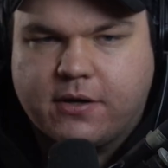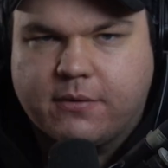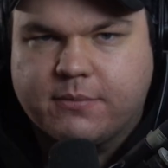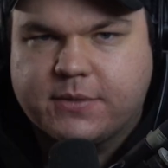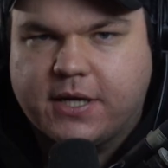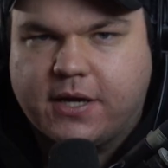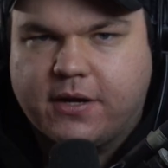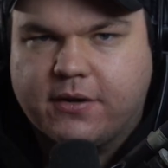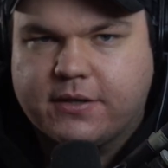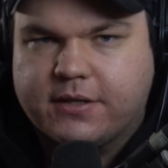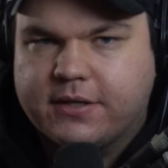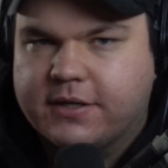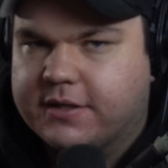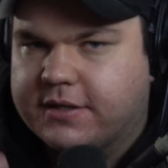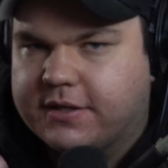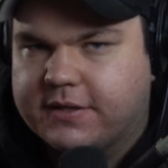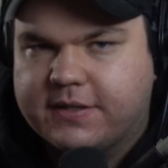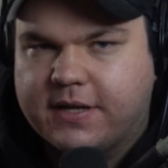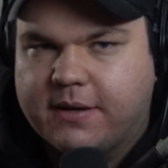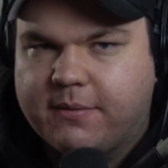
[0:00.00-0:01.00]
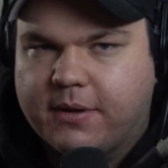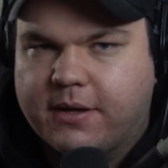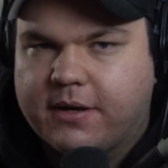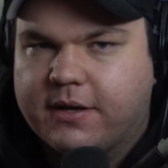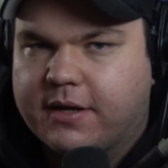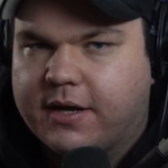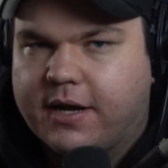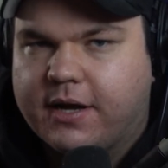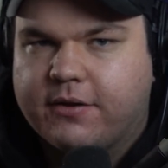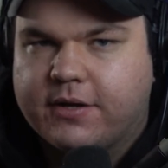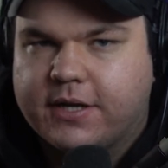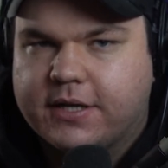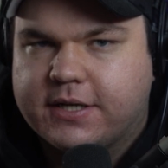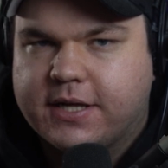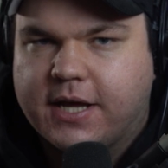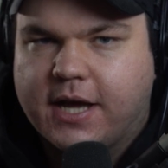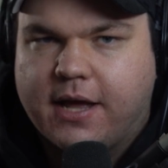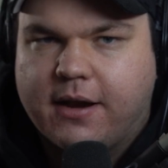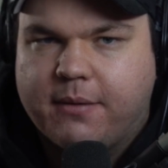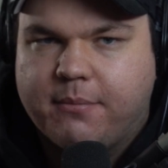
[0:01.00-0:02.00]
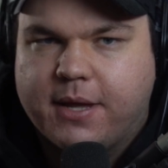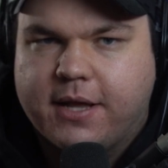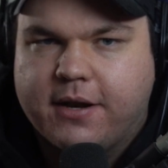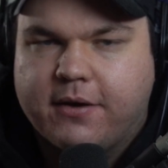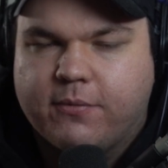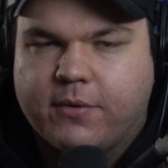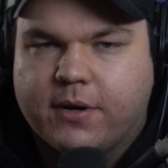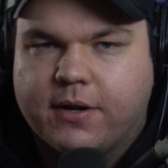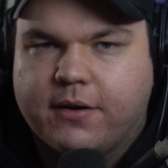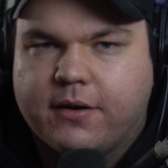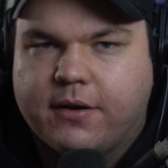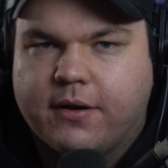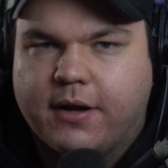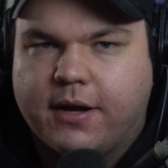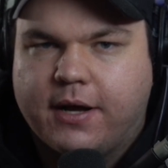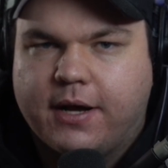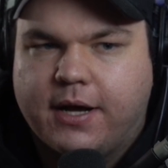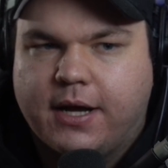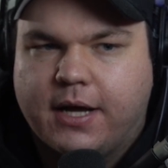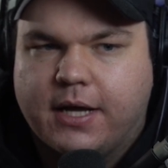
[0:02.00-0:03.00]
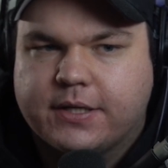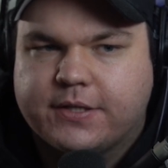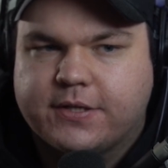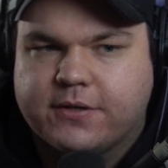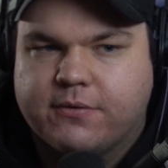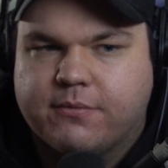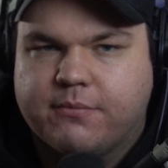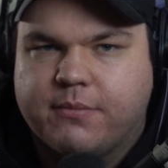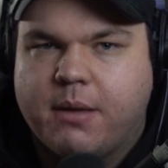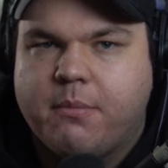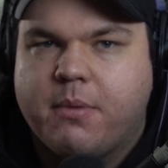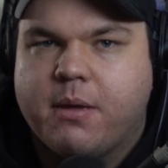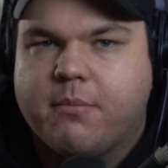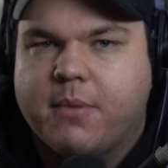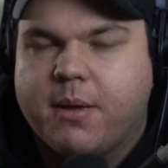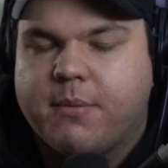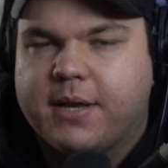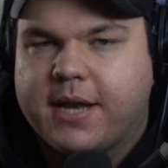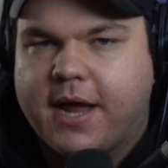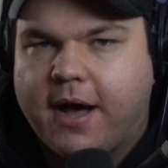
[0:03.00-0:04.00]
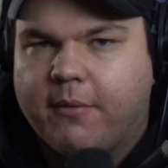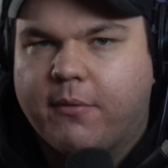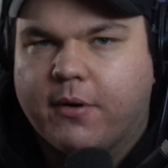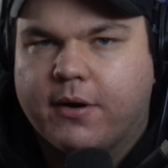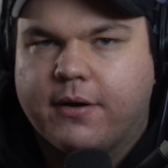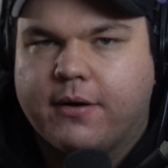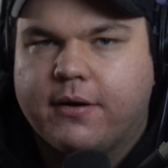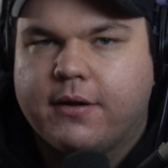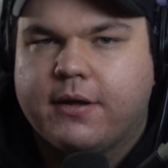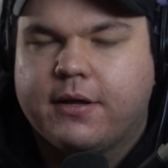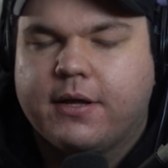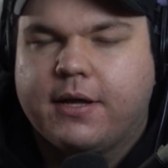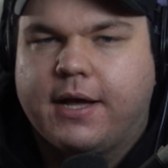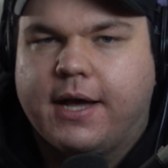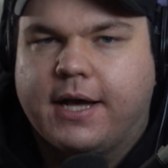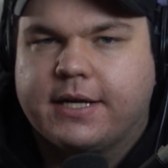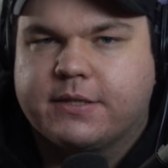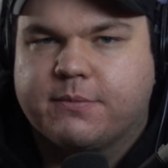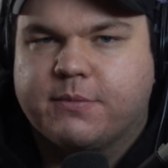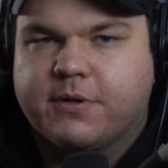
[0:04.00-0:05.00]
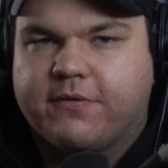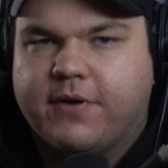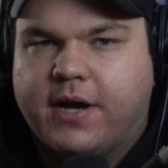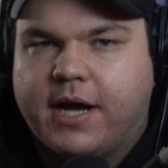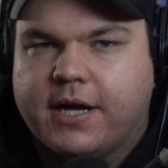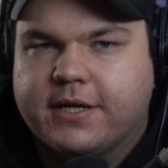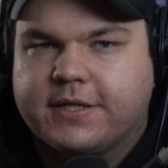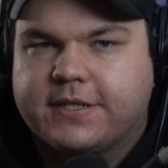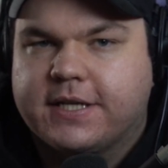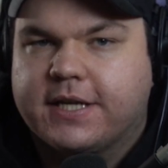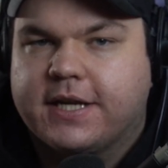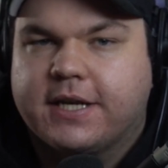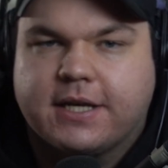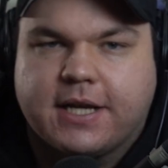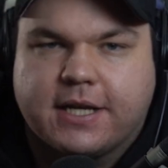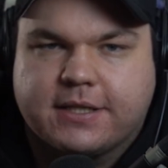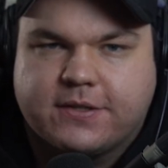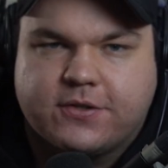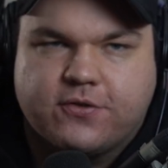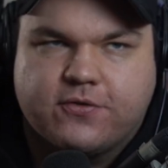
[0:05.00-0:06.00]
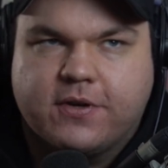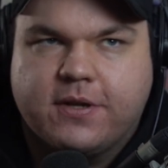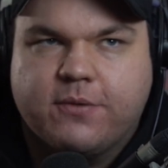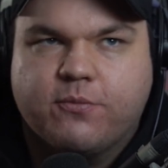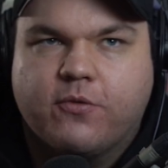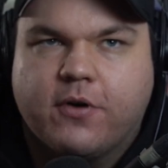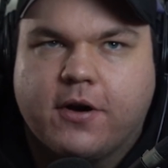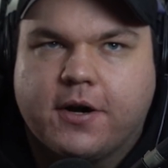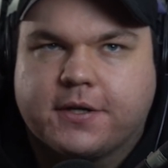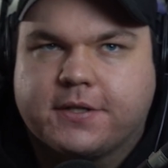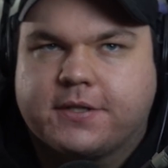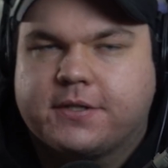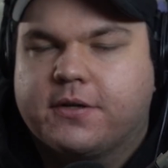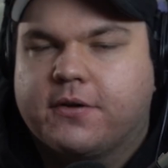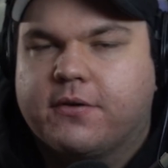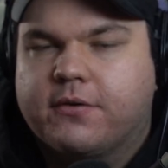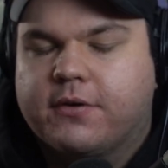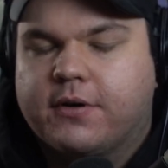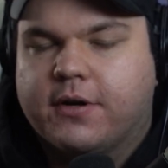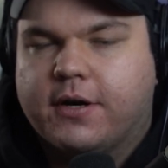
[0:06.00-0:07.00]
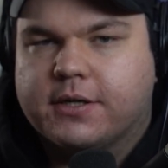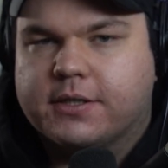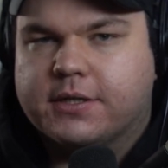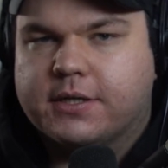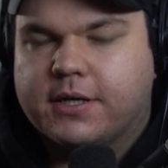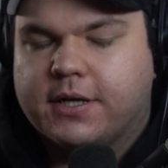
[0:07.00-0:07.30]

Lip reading: comes out. The same guy who did the animated one. So maybe that one has a bit of a higher ceiling. That's DreamWorks though, not